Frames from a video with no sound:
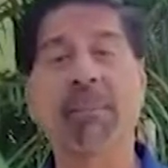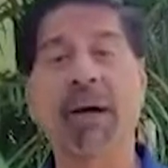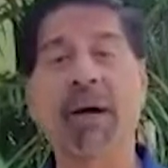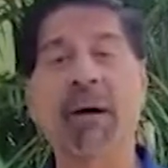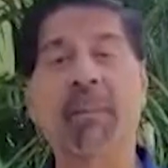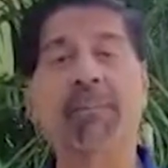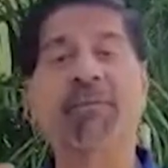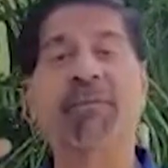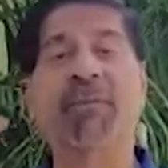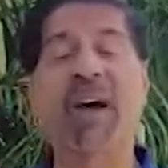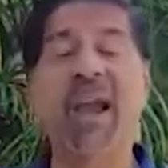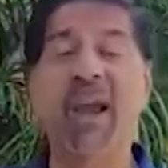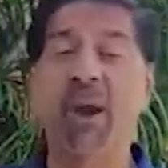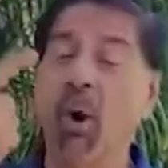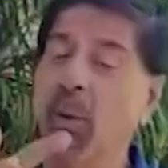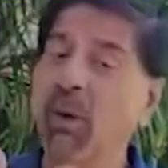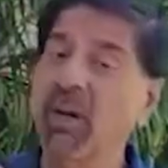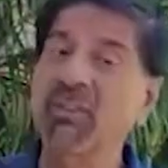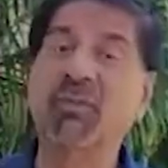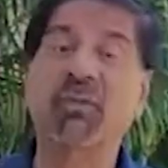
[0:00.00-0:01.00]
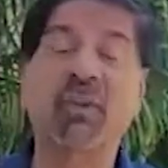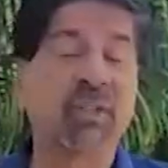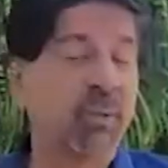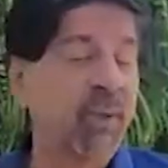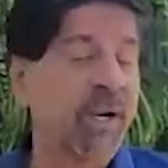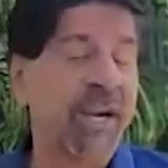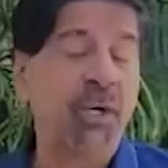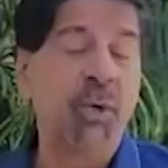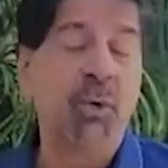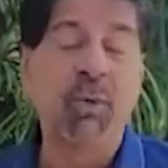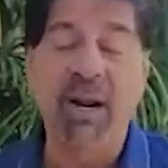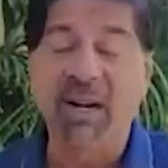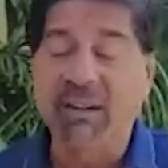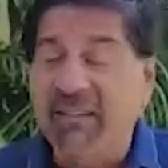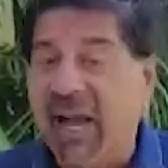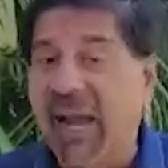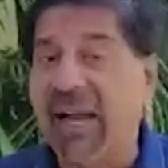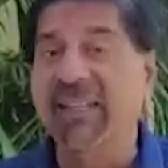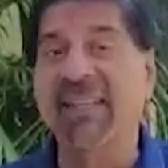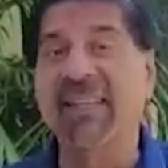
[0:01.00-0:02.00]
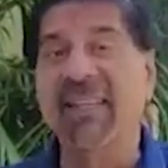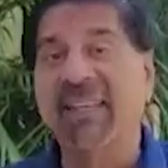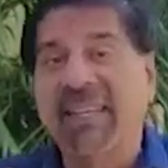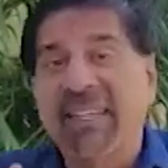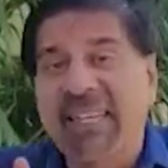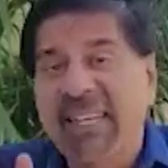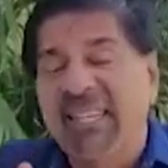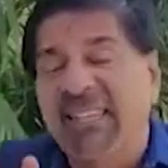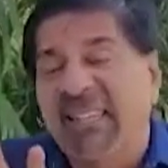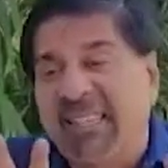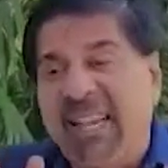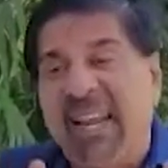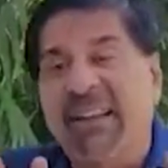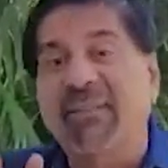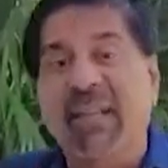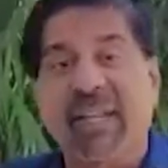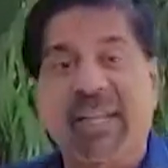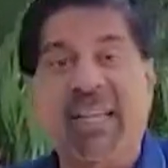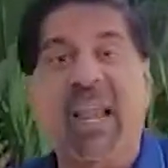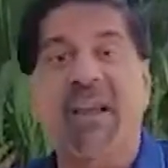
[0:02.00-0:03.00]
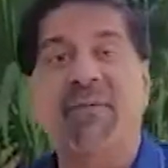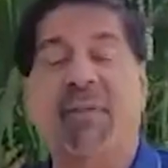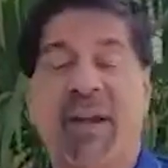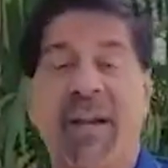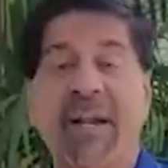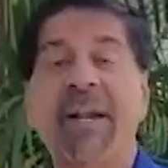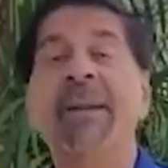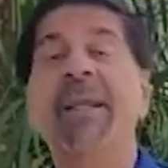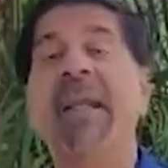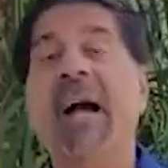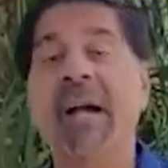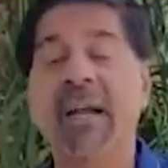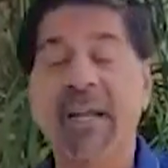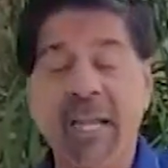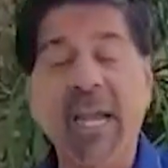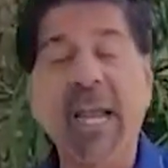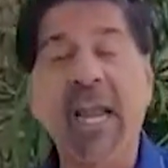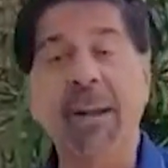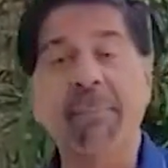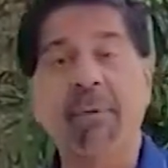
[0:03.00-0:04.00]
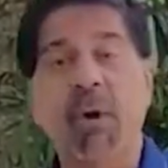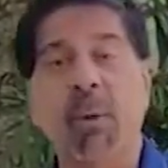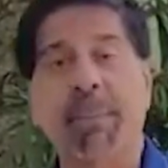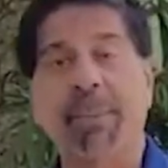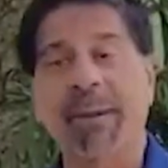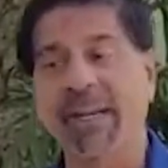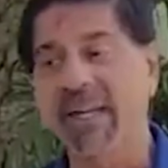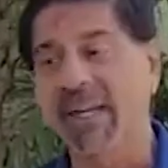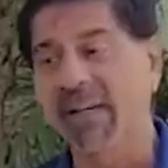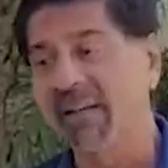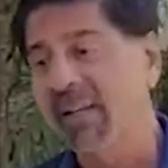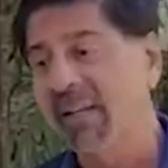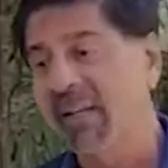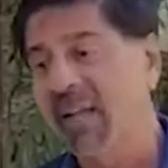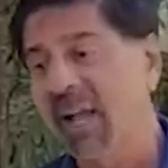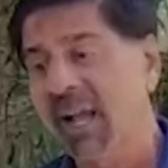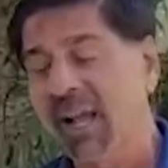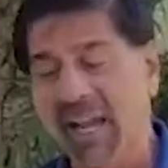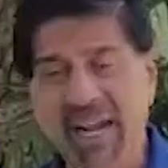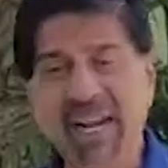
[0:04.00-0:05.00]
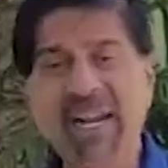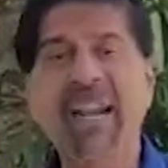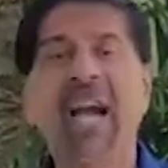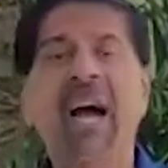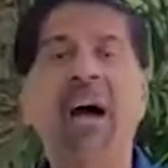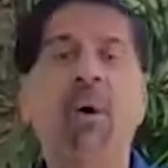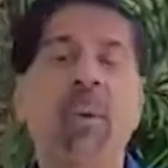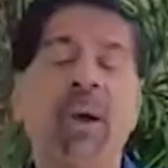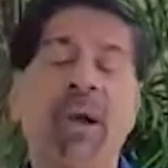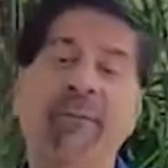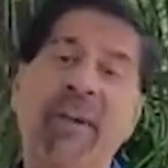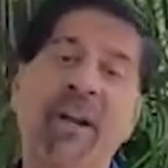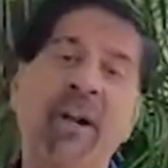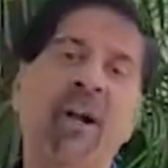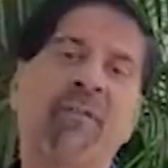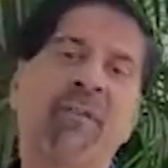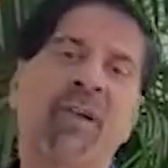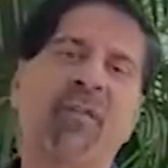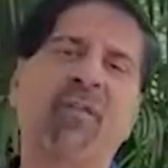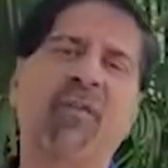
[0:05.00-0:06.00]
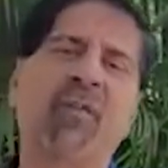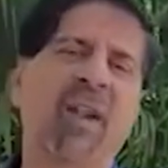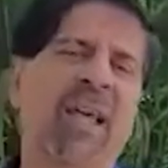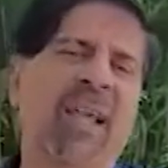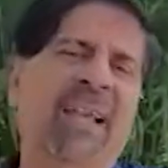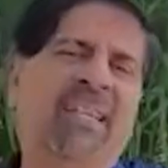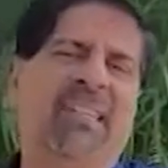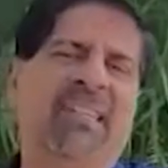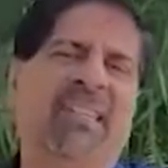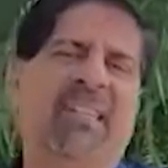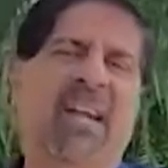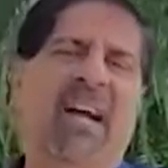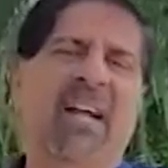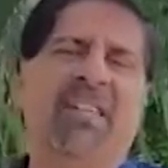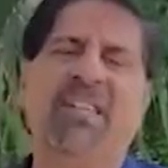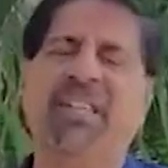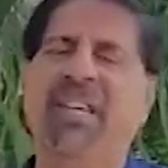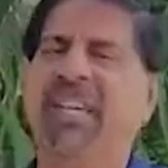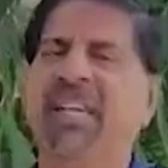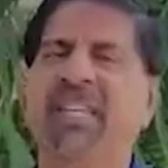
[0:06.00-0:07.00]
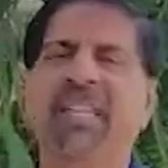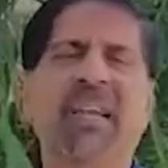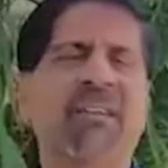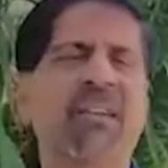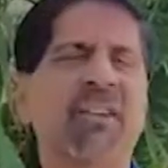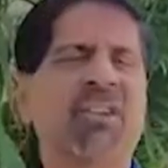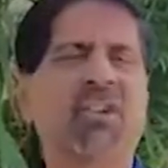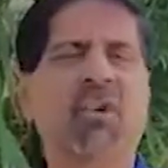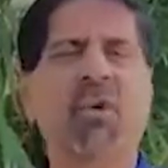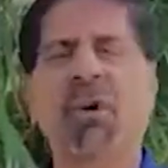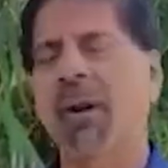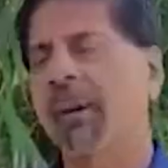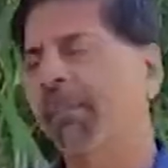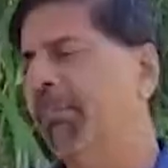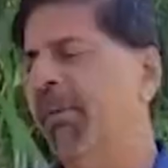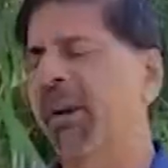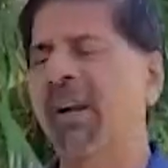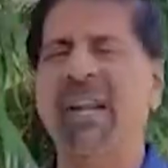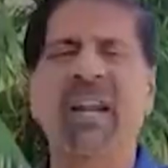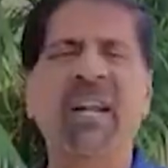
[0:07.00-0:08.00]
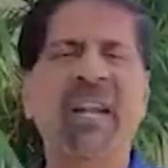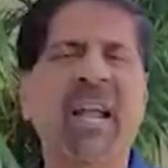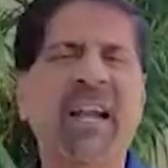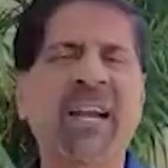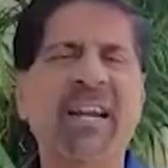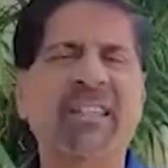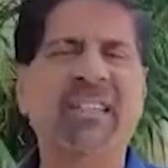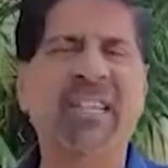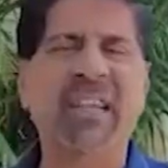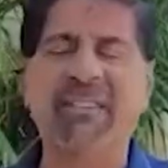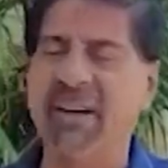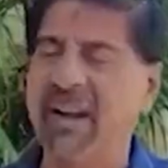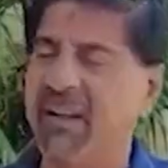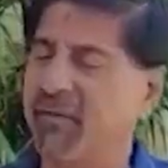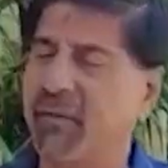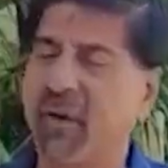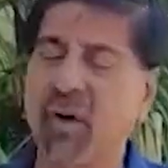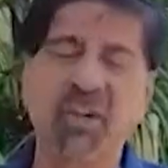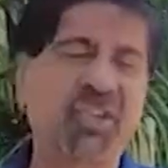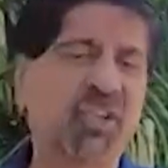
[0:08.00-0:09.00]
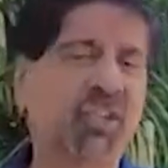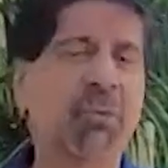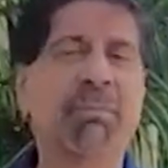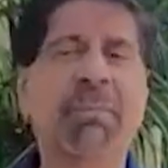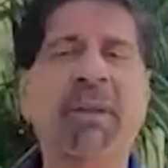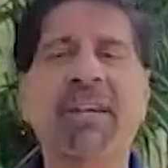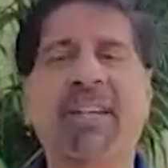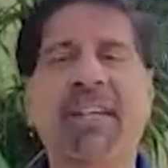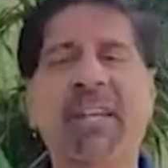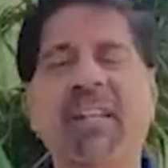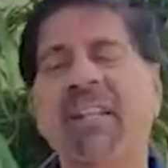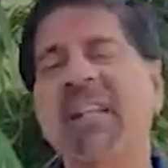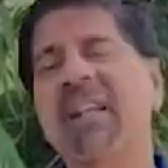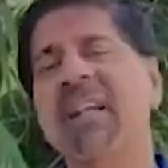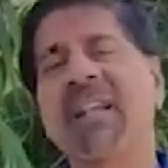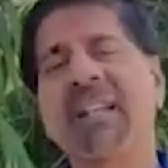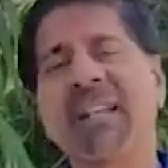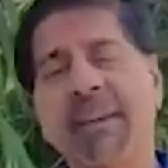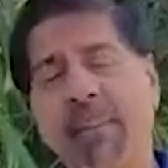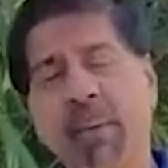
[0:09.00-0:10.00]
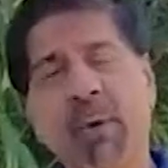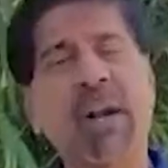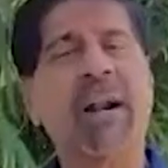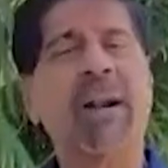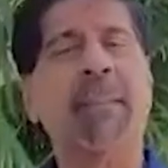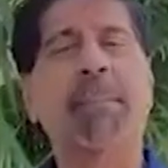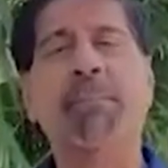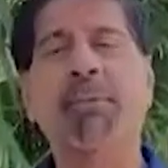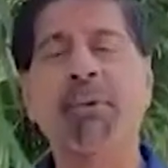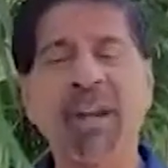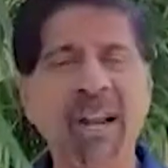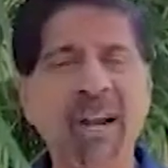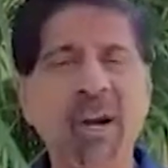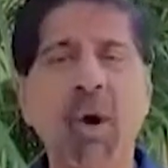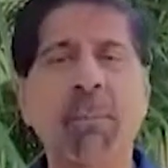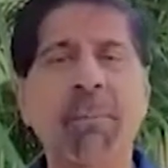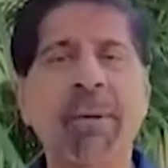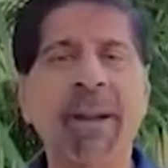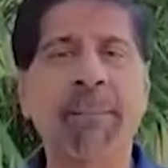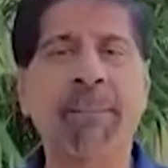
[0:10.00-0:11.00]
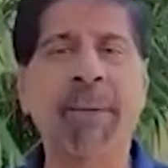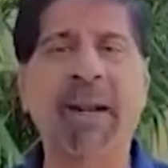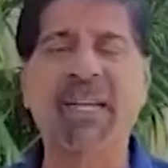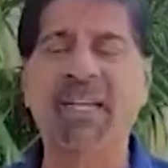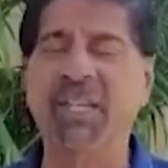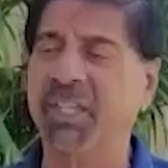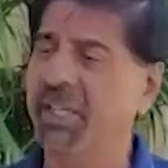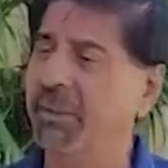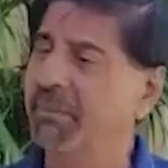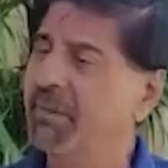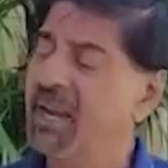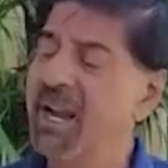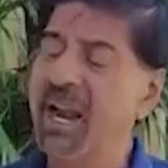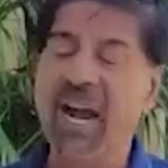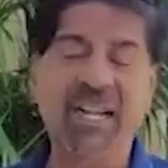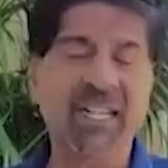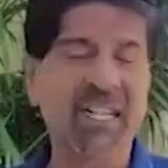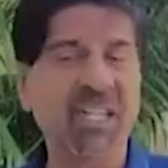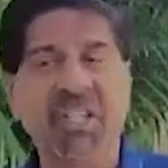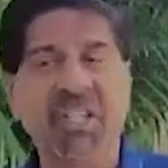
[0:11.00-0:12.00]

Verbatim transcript: uh, five overs for 22 runs. I think he saved the game for India, in my opinion. India went off the flying start. Shikhar Dhawan scored a brilliant 97. Of course, Shubman Gill, they both had a brilliant opening partnership. And then